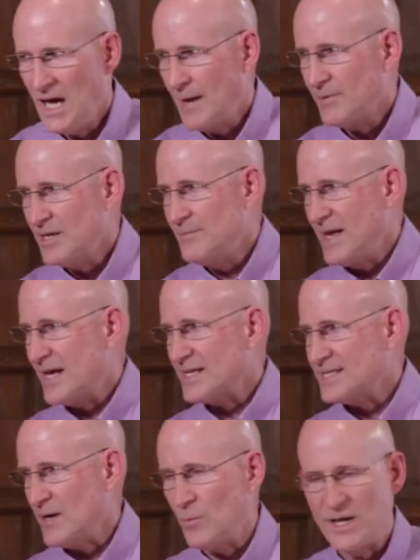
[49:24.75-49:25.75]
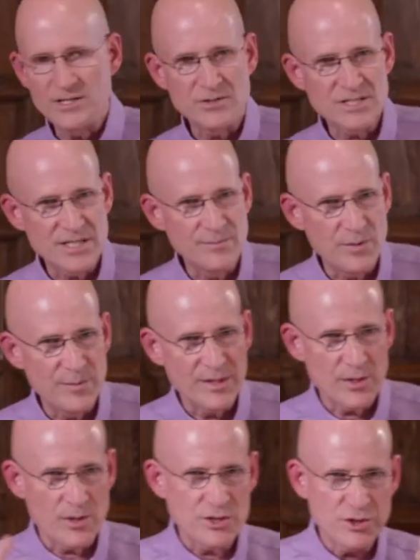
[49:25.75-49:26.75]
I'm going to make it sound way too simple,
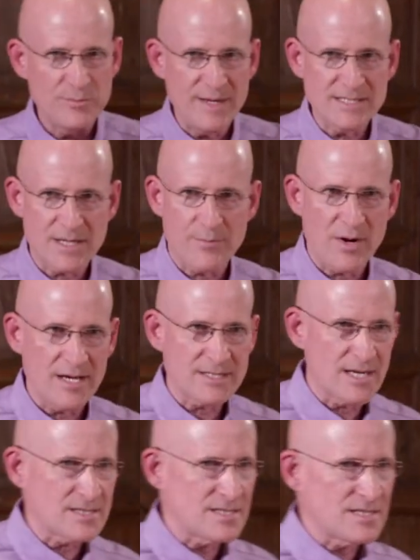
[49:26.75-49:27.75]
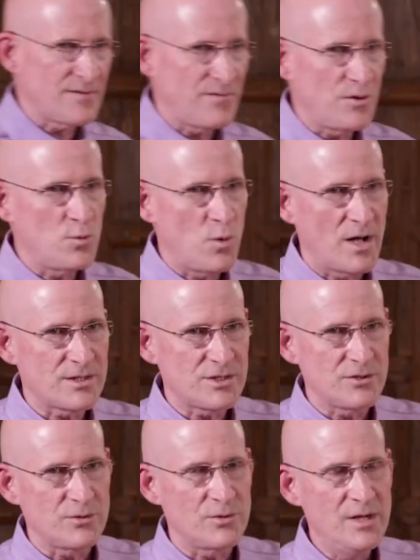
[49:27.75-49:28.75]
but there are two basic processes if you want
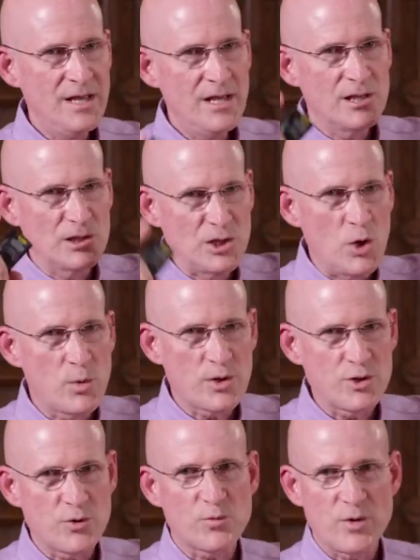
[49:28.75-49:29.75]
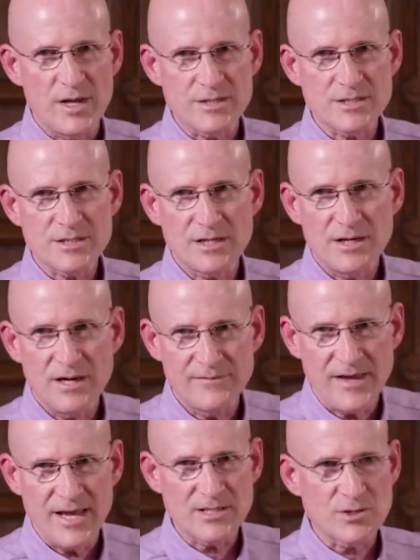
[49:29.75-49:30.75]
to lower your risk
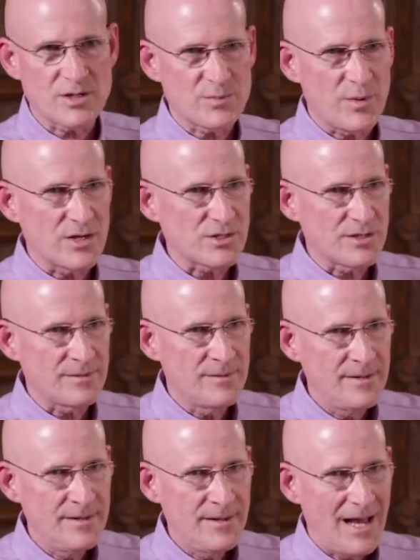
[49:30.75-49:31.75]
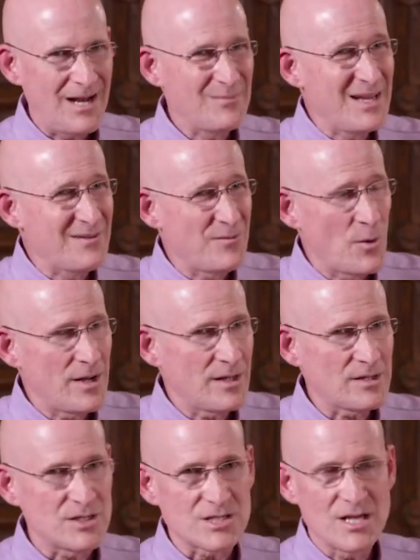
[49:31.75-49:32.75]
of cancer expression. I don't mean avoid
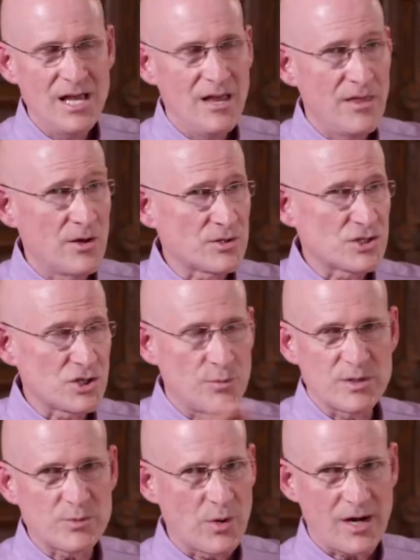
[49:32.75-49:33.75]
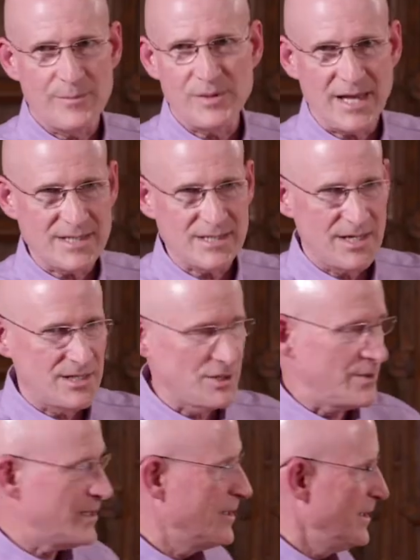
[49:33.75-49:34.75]
it because there's so much more complexity
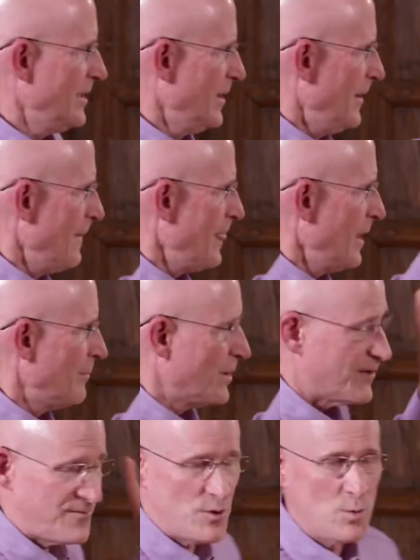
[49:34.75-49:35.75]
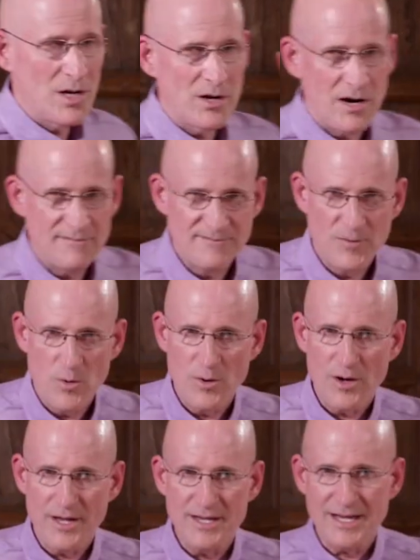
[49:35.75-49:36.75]
to it. But if you want to
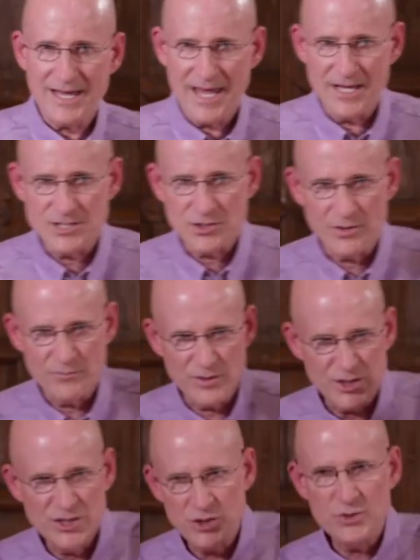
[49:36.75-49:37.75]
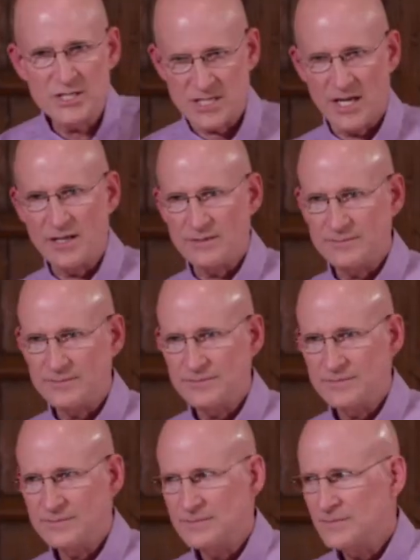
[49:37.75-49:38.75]
avoid cancer and reduce it,
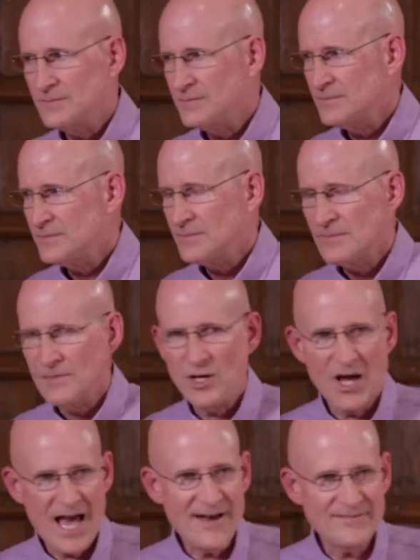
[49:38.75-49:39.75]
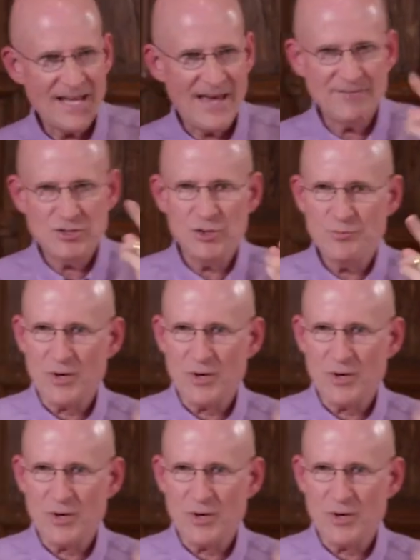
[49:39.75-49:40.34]
you have to have two